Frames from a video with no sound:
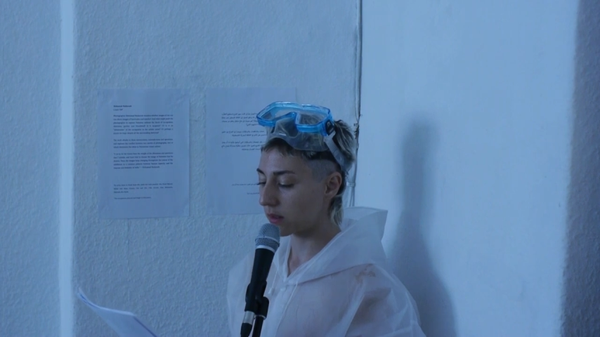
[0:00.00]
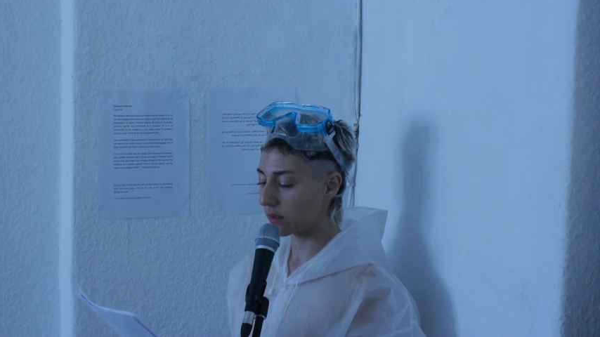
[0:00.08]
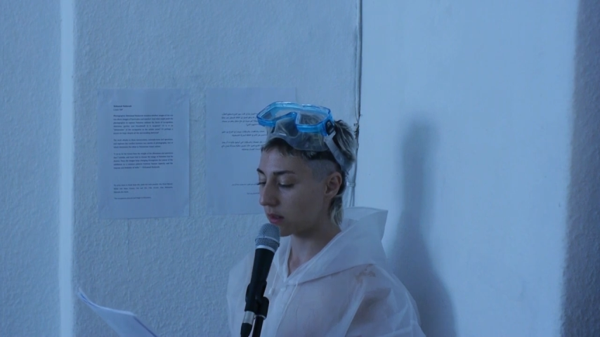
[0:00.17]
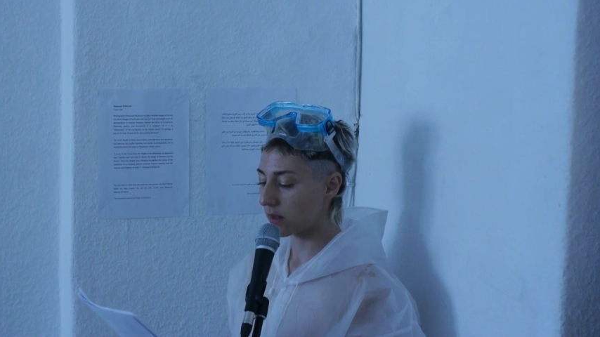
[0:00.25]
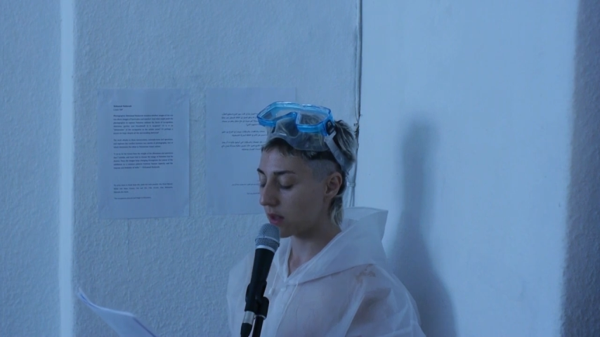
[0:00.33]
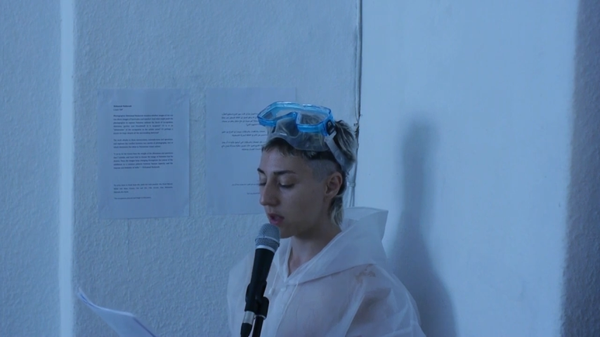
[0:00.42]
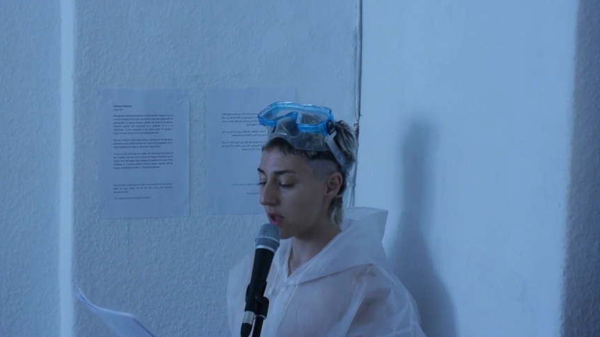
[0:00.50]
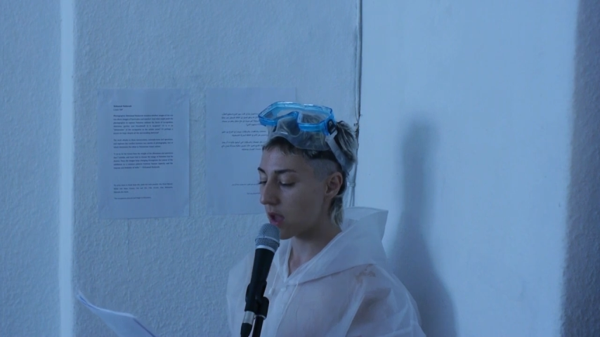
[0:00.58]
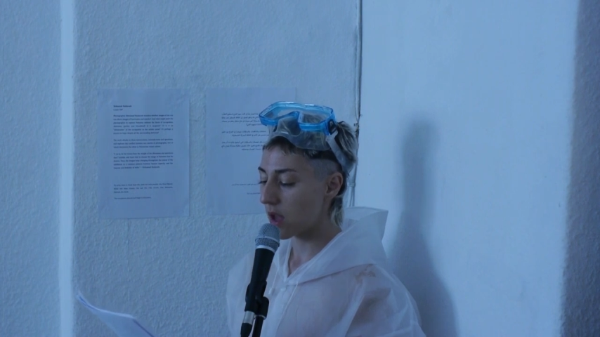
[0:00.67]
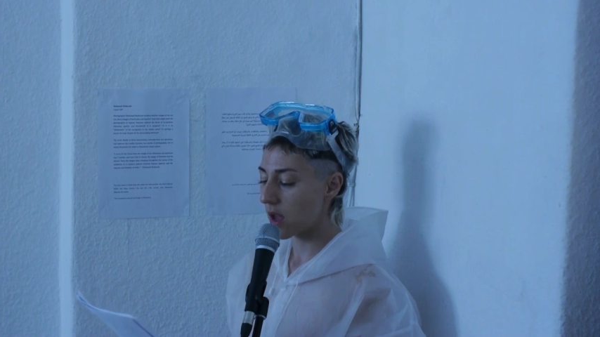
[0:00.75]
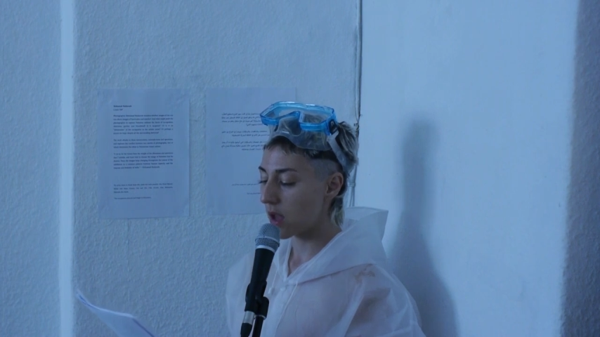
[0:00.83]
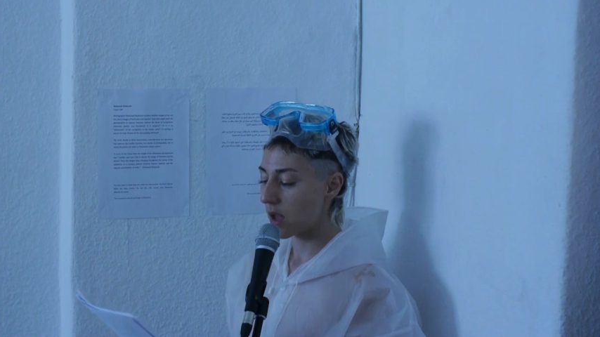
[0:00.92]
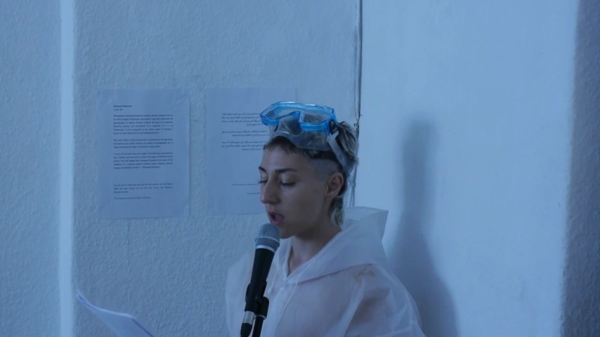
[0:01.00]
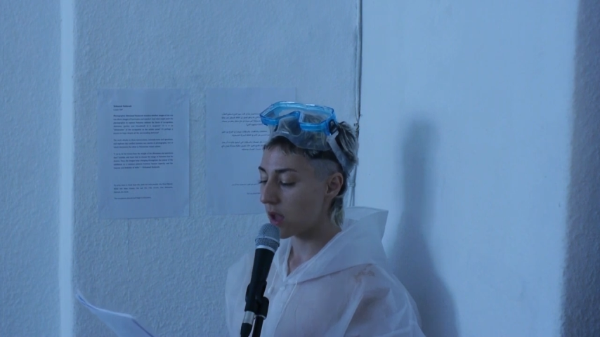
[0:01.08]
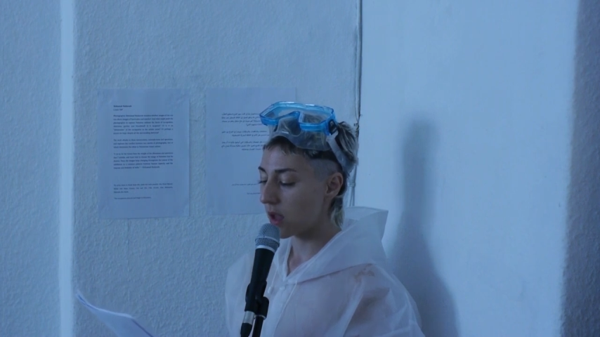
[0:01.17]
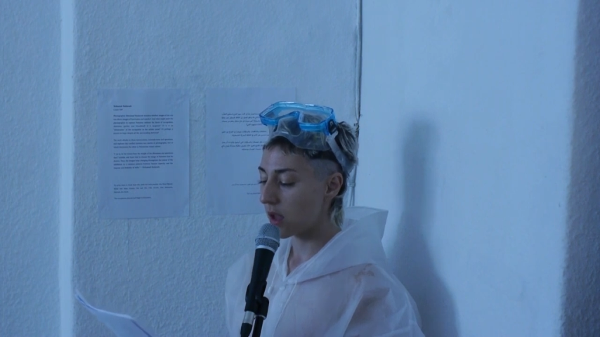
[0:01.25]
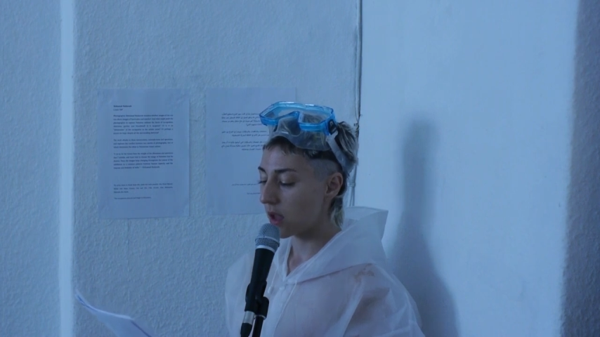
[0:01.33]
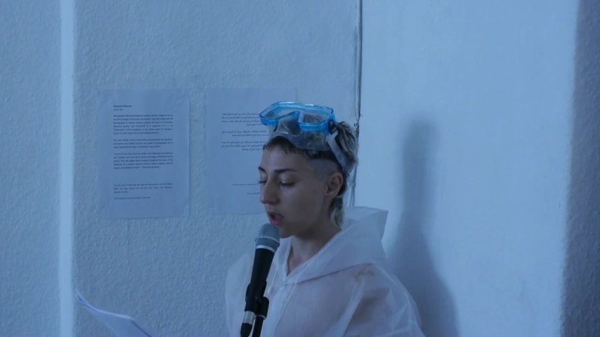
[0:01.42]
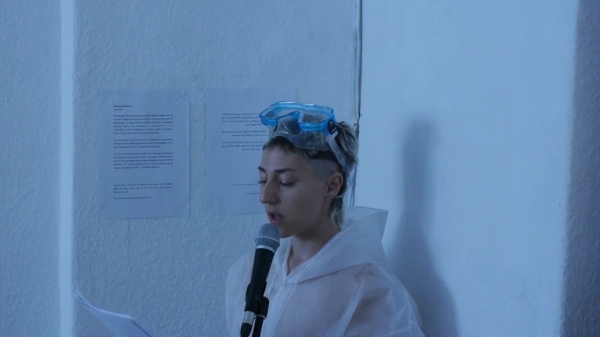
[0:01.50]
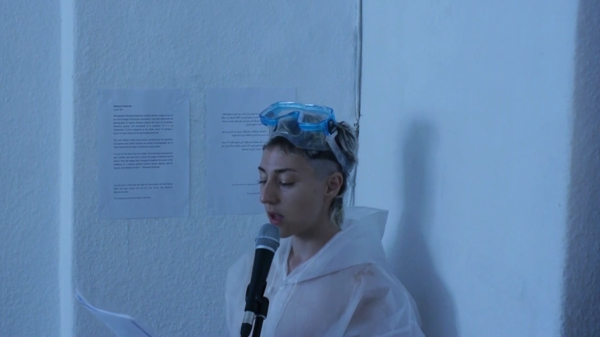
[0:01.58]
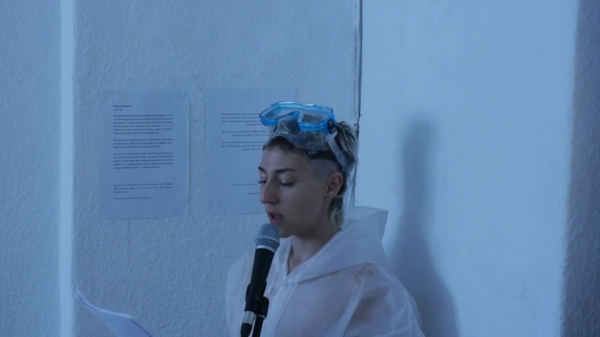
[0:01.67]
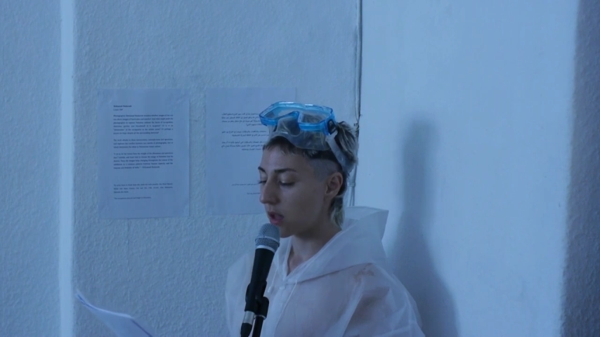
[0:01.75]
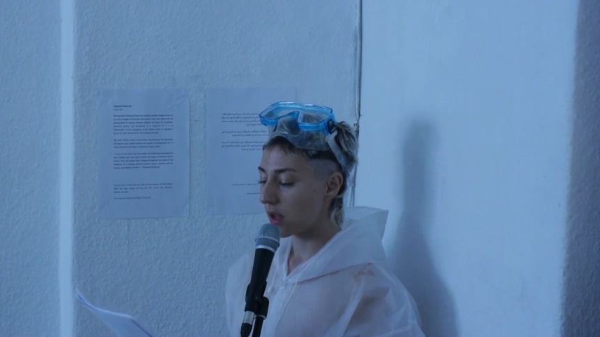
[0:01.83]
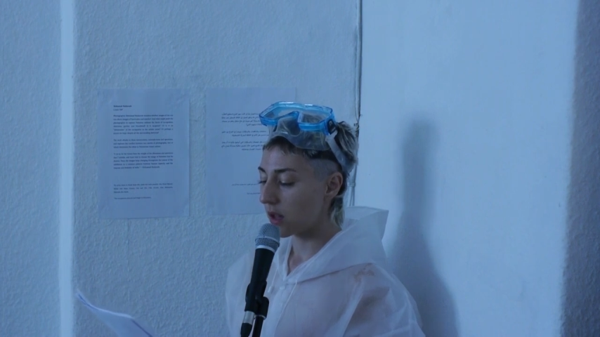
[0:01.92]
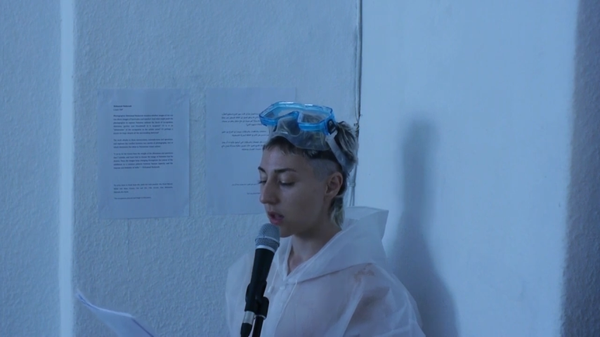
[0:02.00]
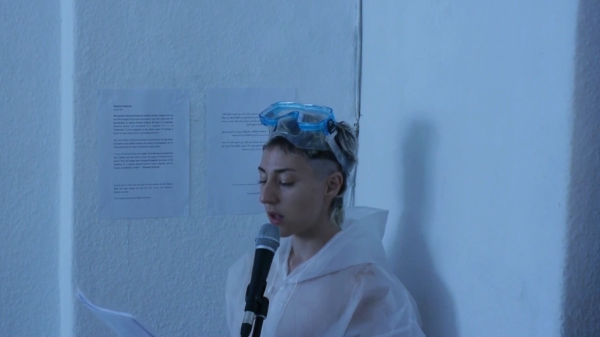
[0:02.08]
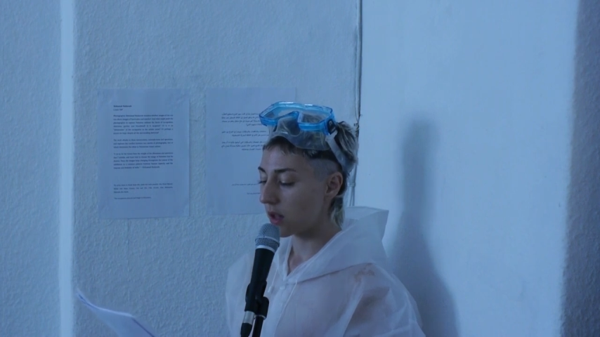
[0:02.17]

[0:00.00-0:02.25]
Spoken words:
No one is speaking in this clip.